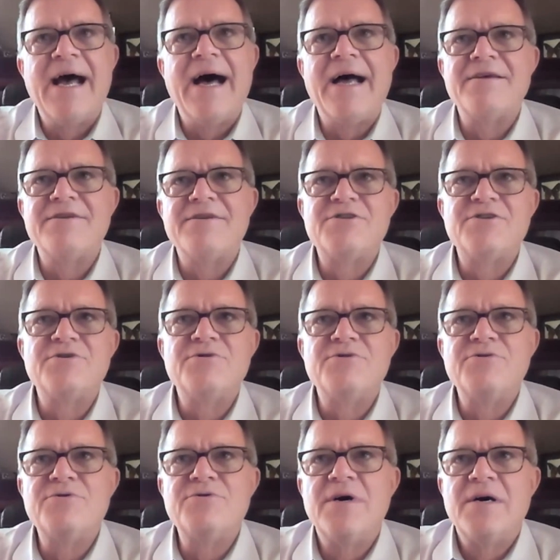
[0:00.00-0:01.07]
how to
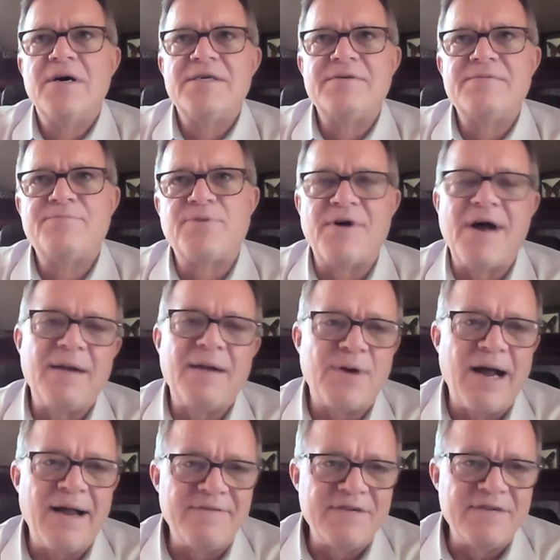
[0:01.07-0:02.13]
do
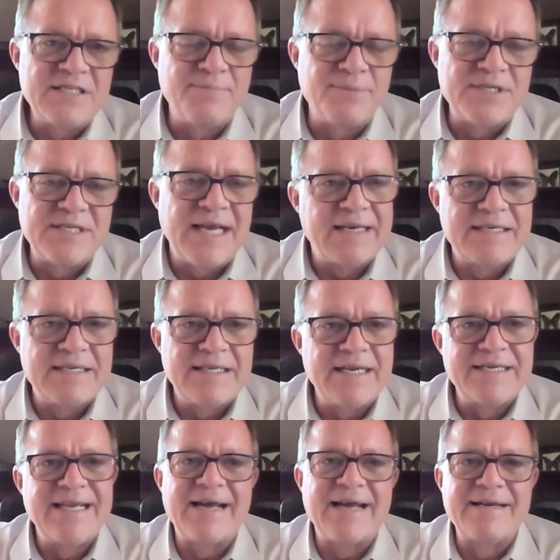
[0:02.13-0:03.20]
privacy
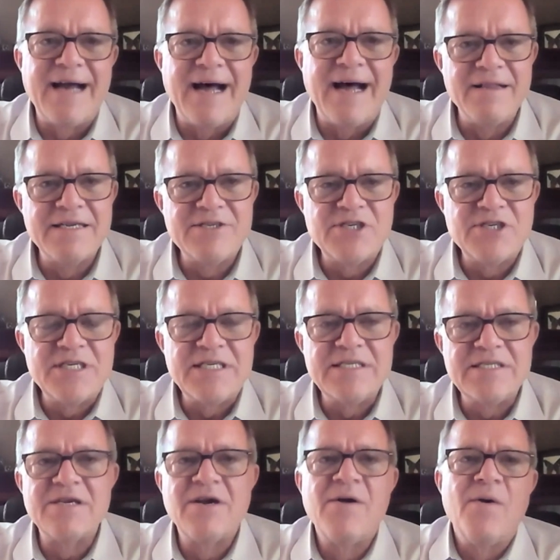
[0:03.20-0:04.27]
protecting
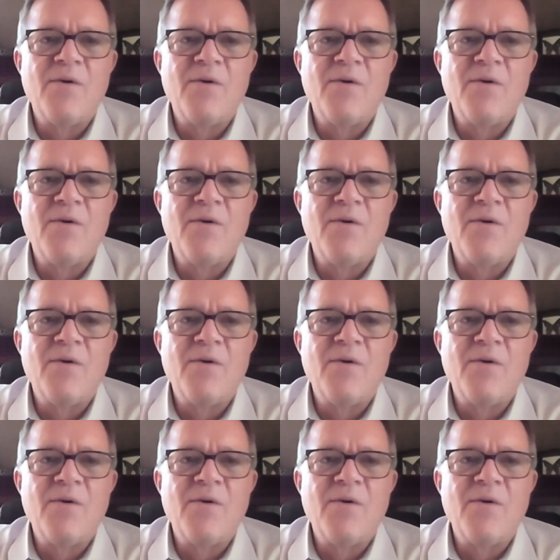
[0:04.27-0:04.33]
technologies